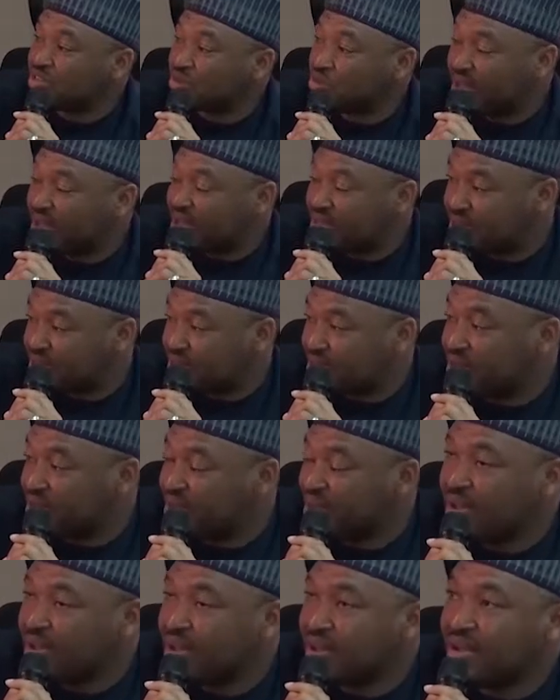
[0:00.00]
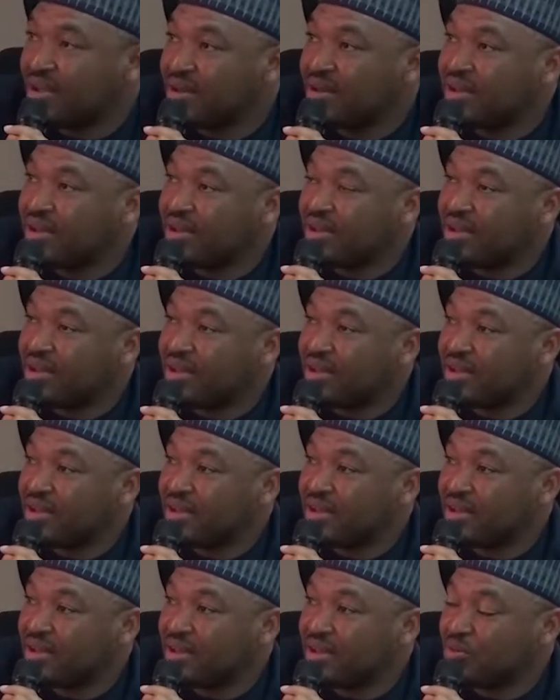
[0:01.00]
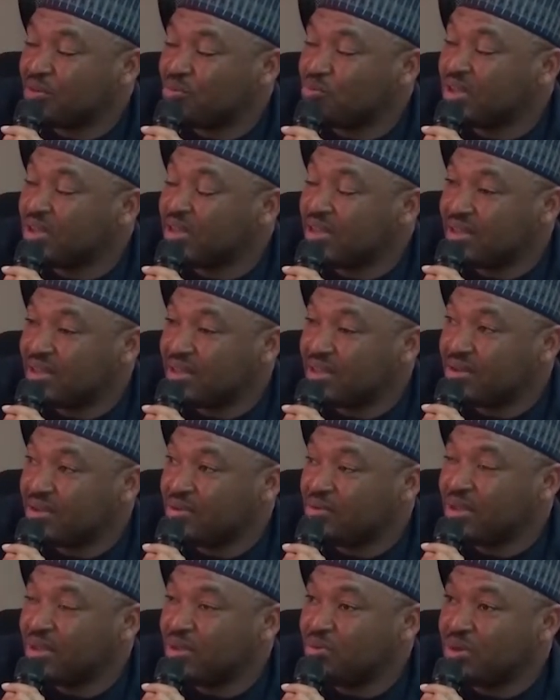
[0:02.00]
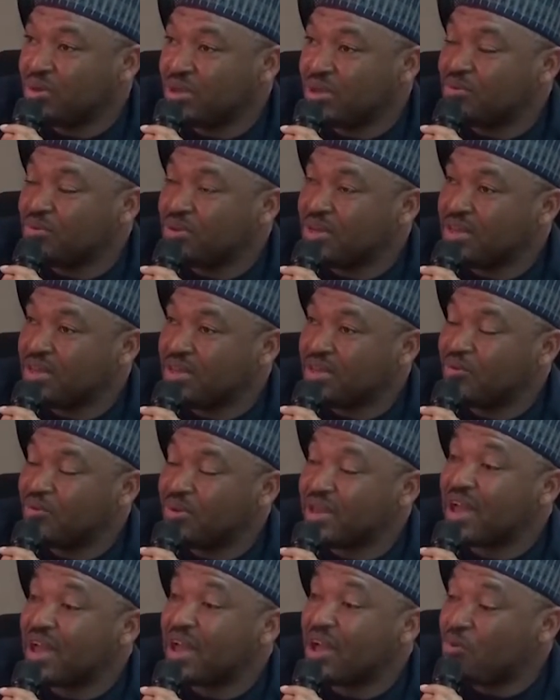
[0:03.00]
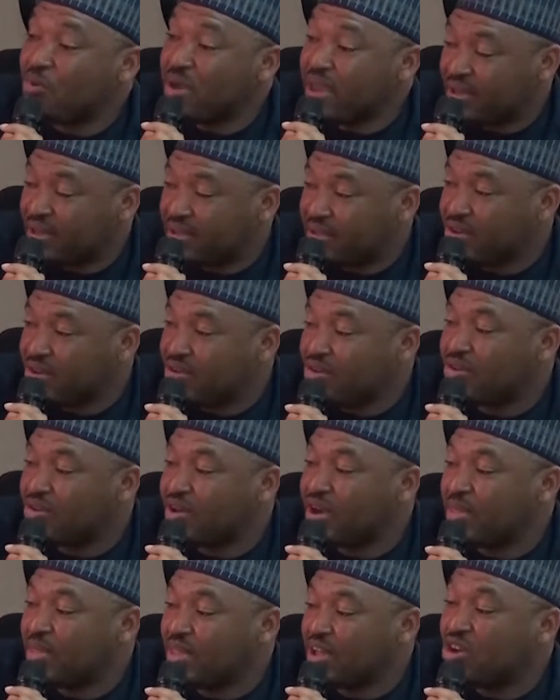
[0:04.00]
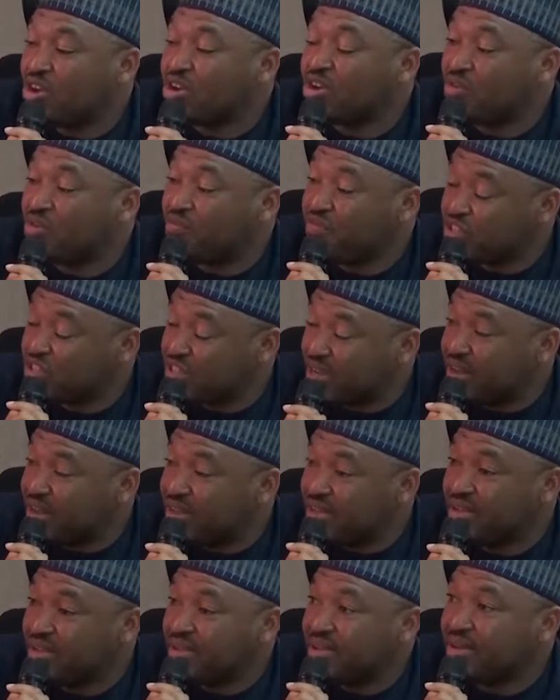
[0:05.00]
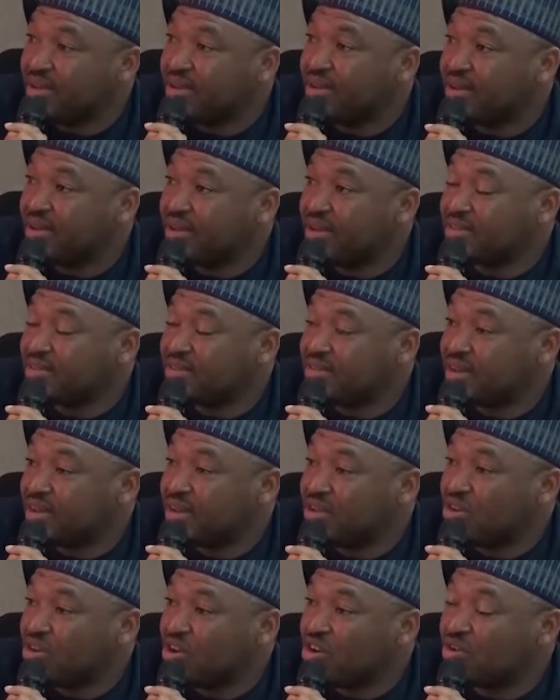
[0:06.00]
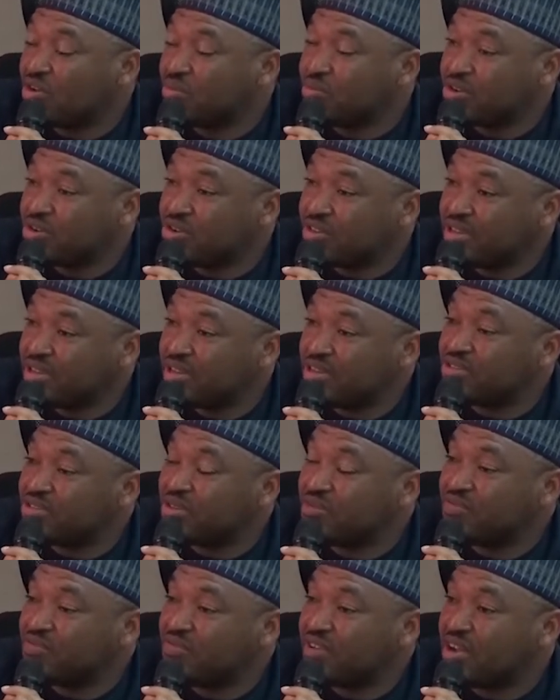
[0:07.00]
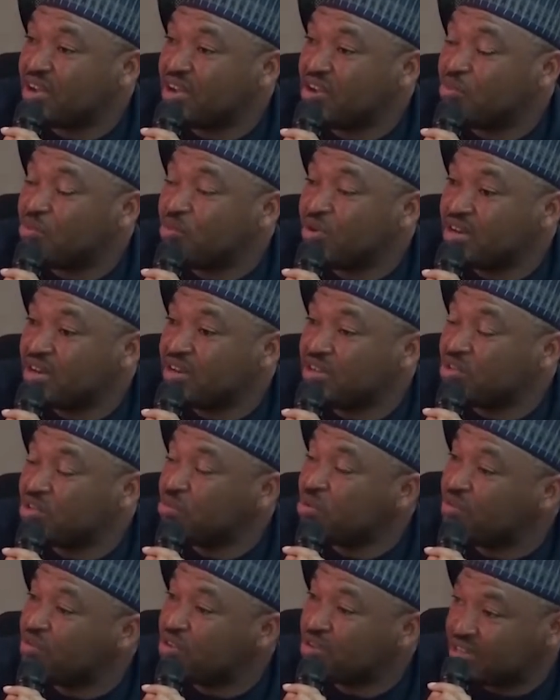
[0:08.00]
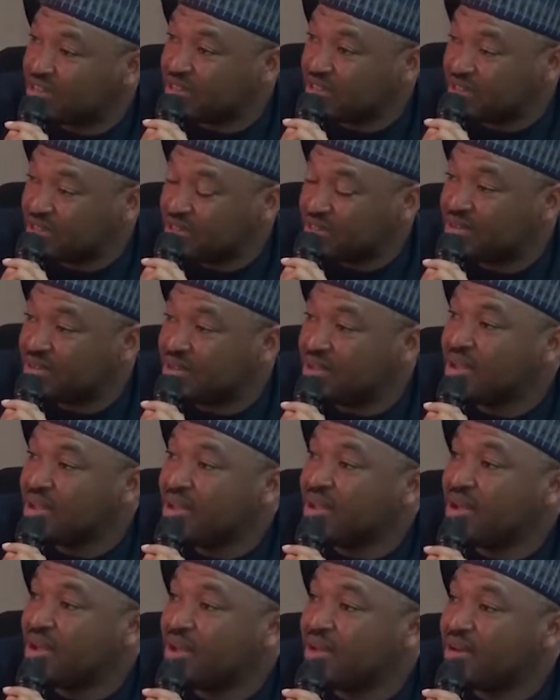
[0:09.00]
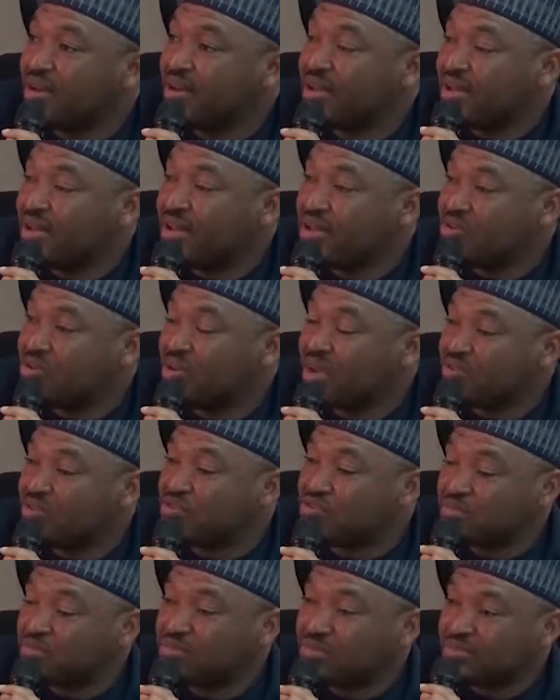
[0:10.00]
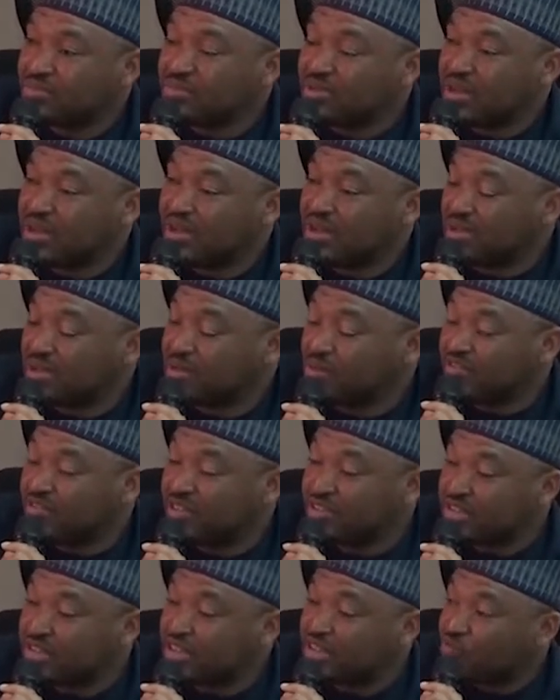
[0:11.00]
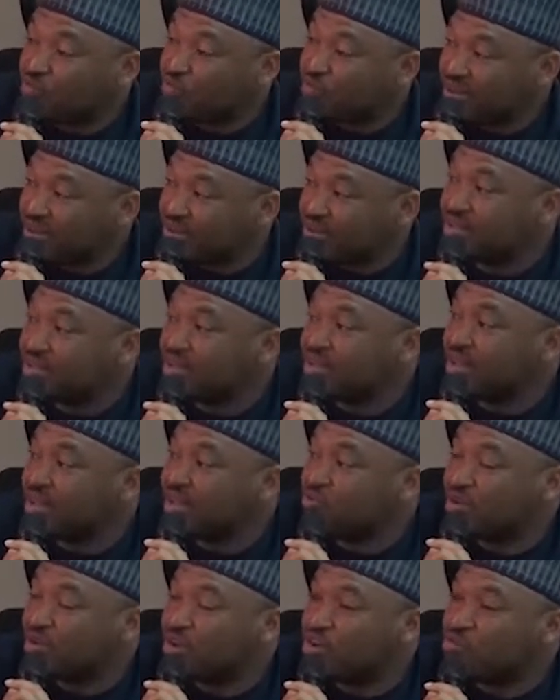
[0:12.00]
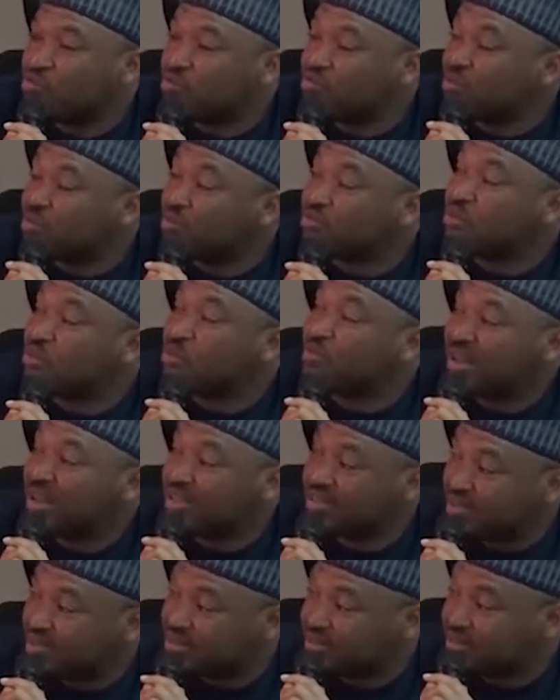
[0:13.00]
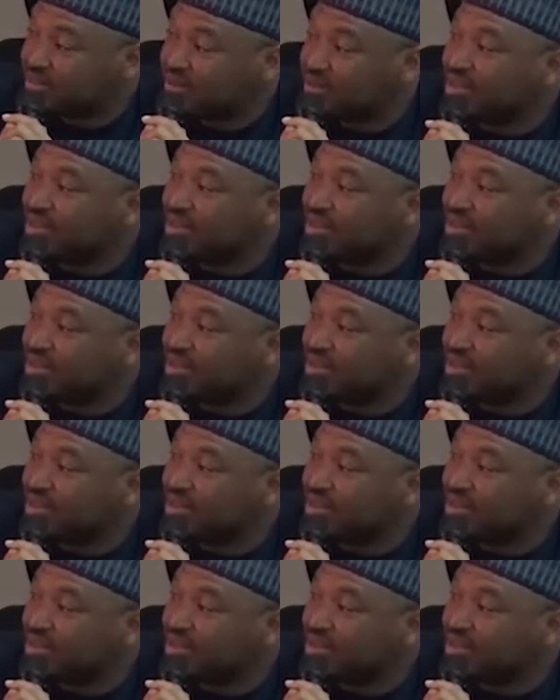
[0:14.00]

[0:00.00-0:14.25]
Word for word: request. And we, we, we, we, we are aware, or rather unofficially, that uh, you're on process of uh, upgrading some of your stations and uh, you have some of these equipment that we are removed from some places.